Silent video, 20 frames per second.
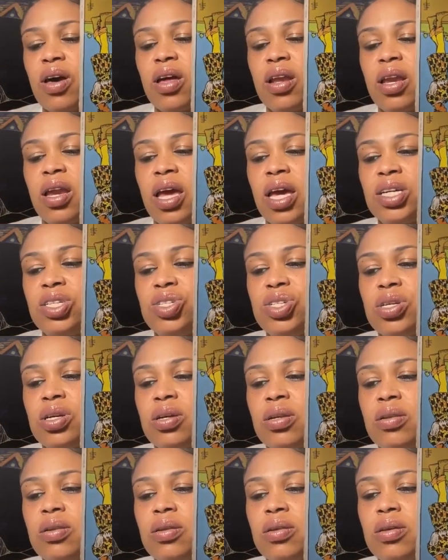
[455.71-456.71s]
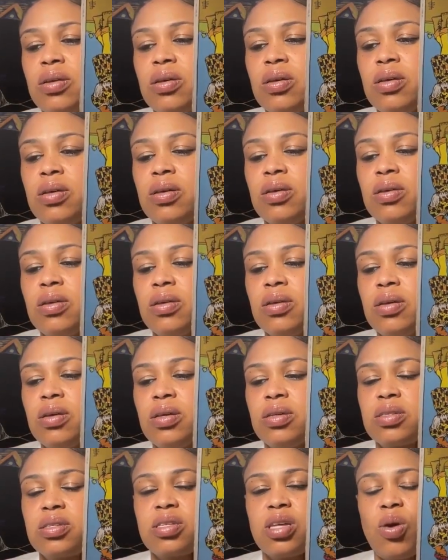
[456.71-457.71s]
connection.
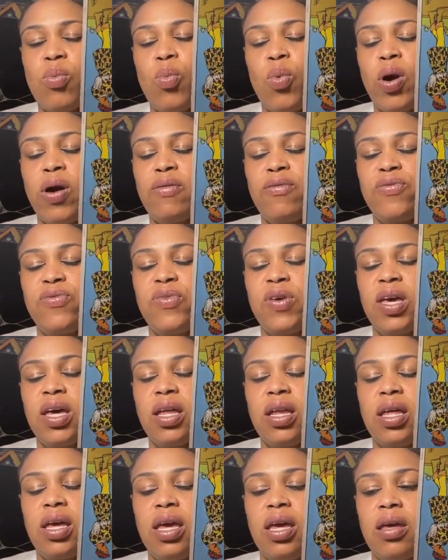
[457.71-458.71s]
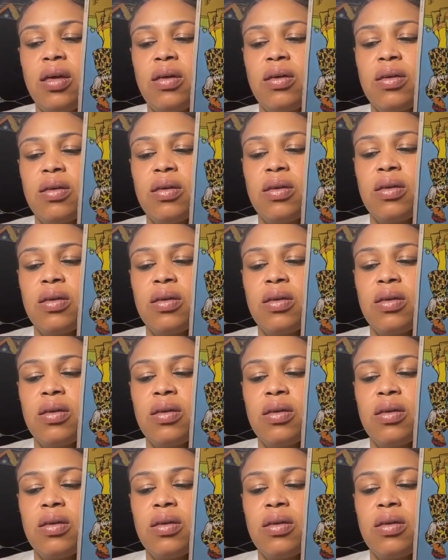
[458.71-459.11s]
Someone feeling